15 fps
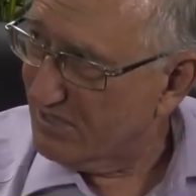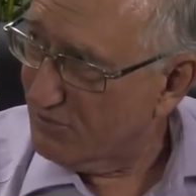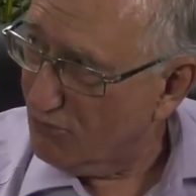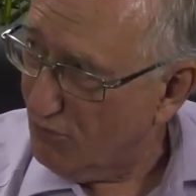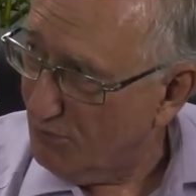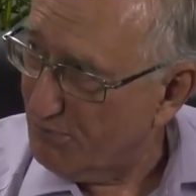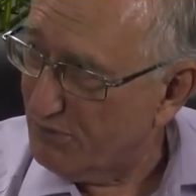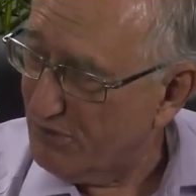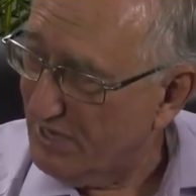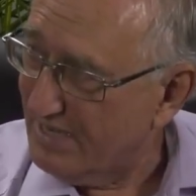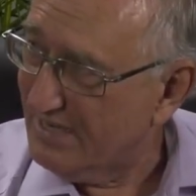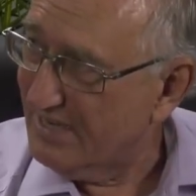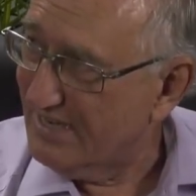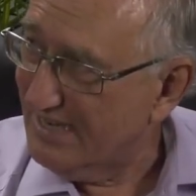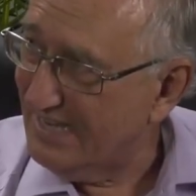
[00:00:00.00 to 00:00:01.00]

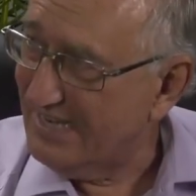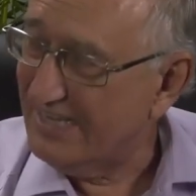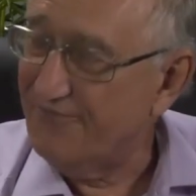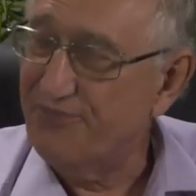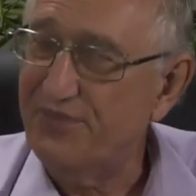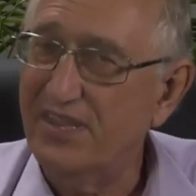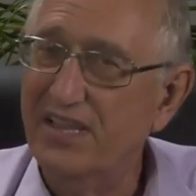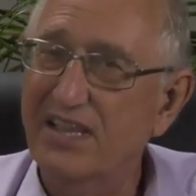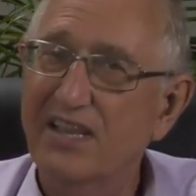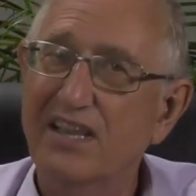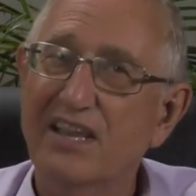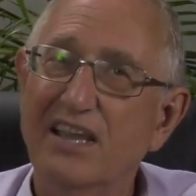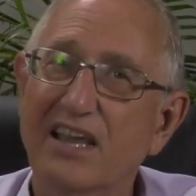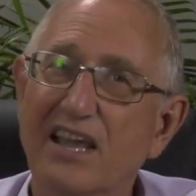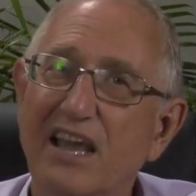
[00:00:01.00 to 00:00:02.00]
incorporated in it,
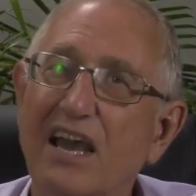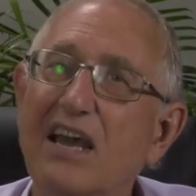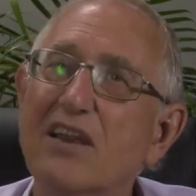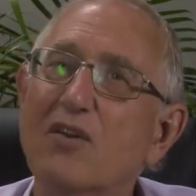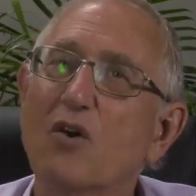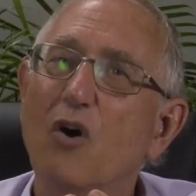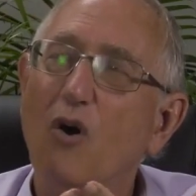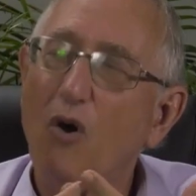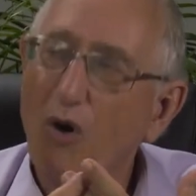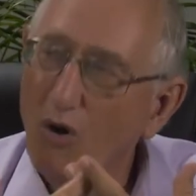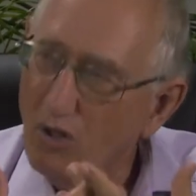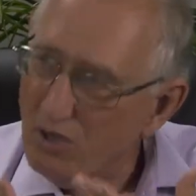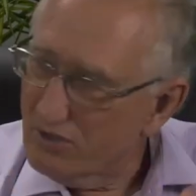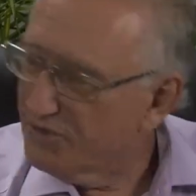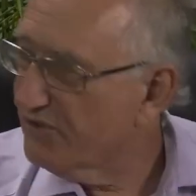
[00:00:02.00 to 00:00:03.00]
and
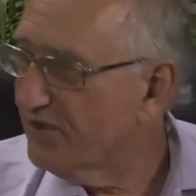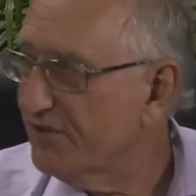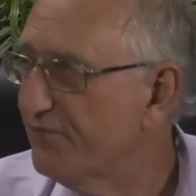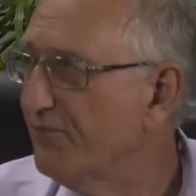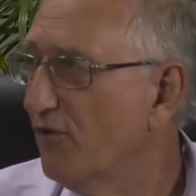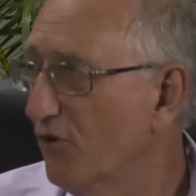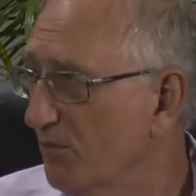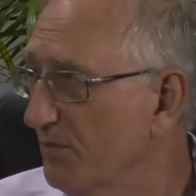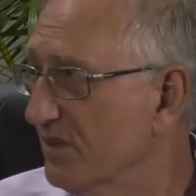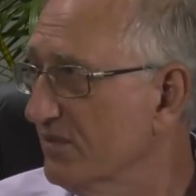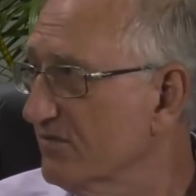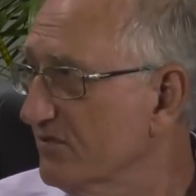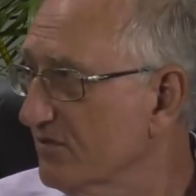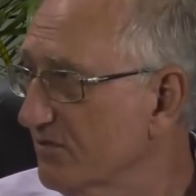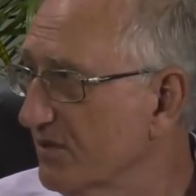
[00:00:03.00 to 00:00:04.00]
all the
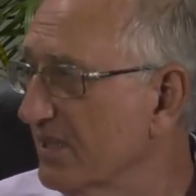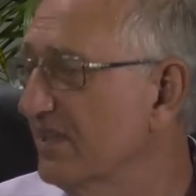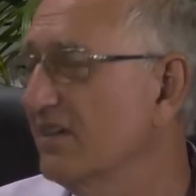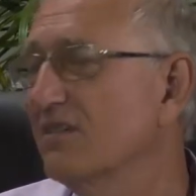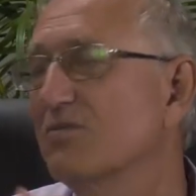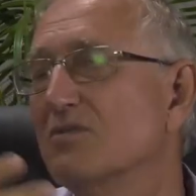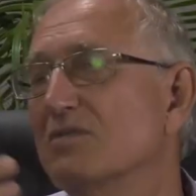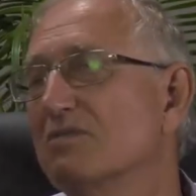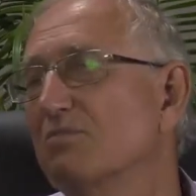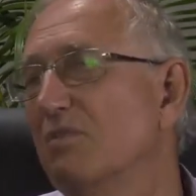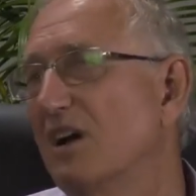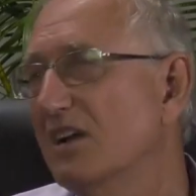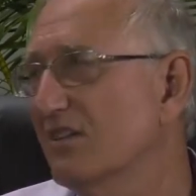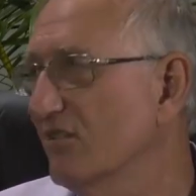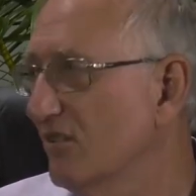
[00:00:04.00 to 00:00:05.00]
reformers, whether it was
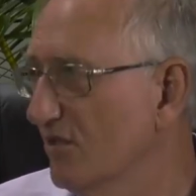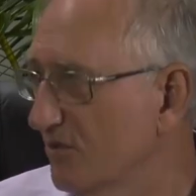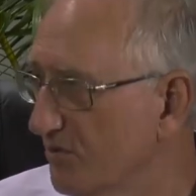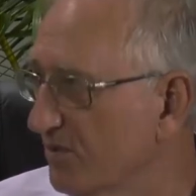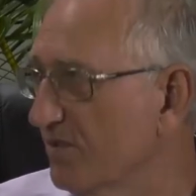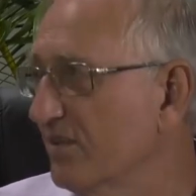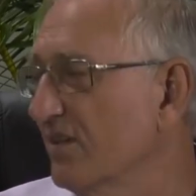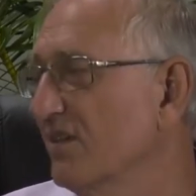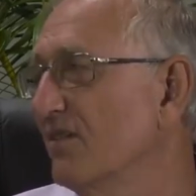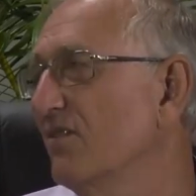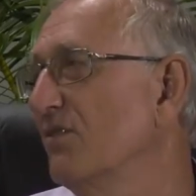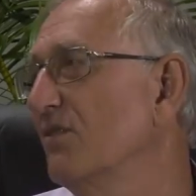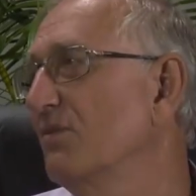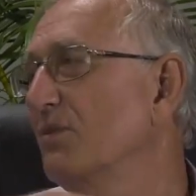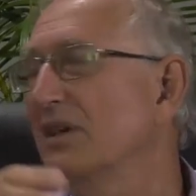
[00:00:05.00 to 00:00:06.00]
Martin Luther,
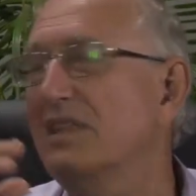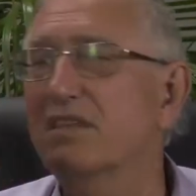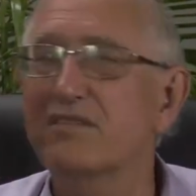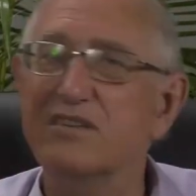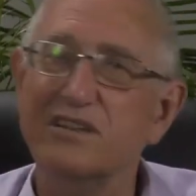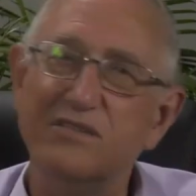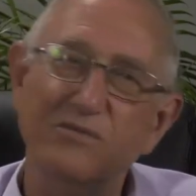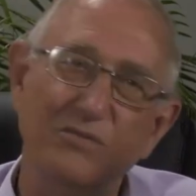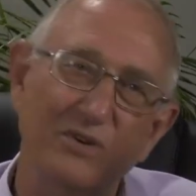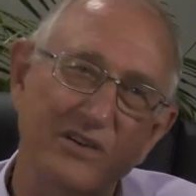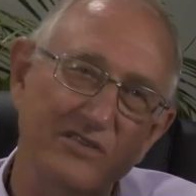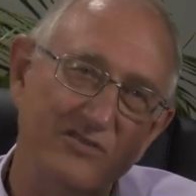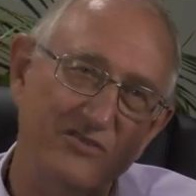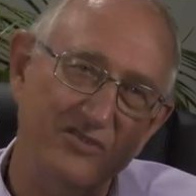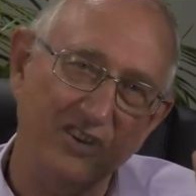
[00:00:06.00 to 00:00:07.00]
or whether it
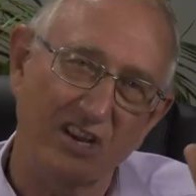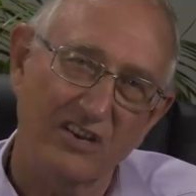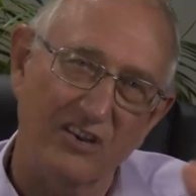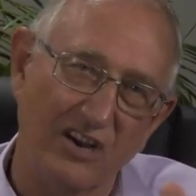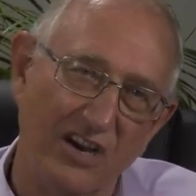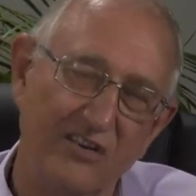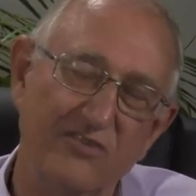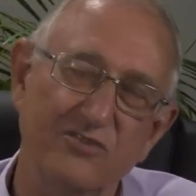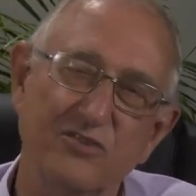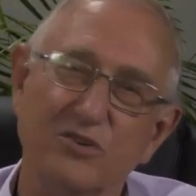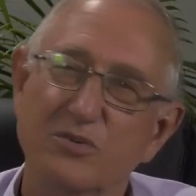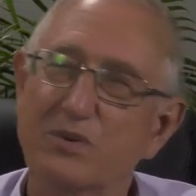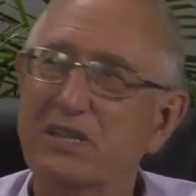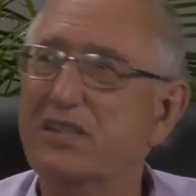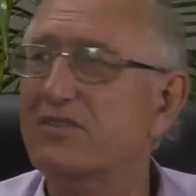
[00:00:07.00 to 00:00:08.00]
was John Knox,
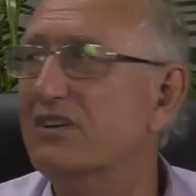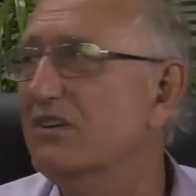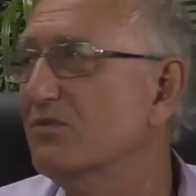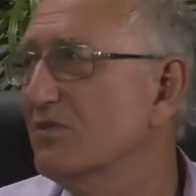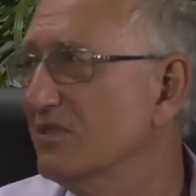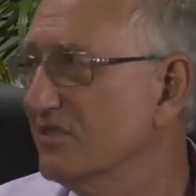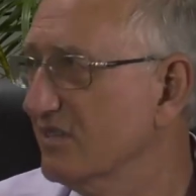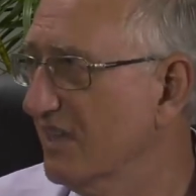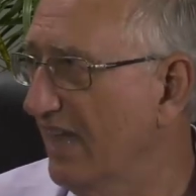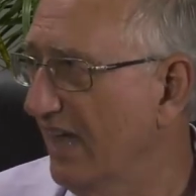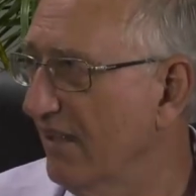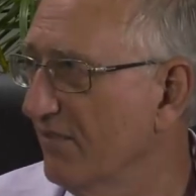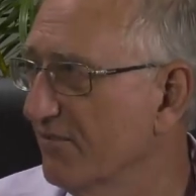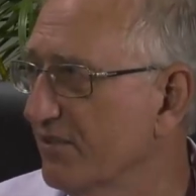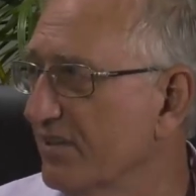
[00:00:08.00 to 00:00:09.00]
or whether it was
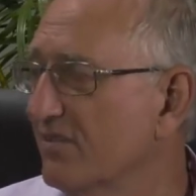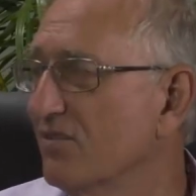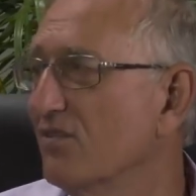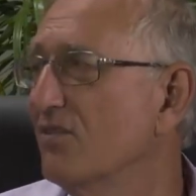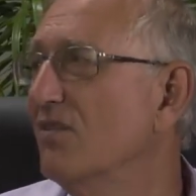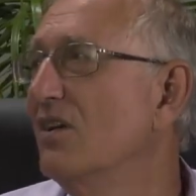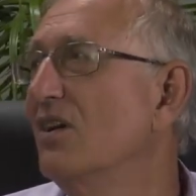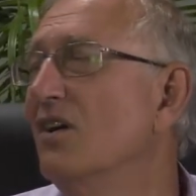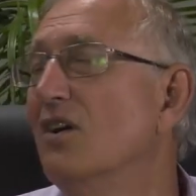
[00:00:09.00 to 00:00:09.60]
Calvin, or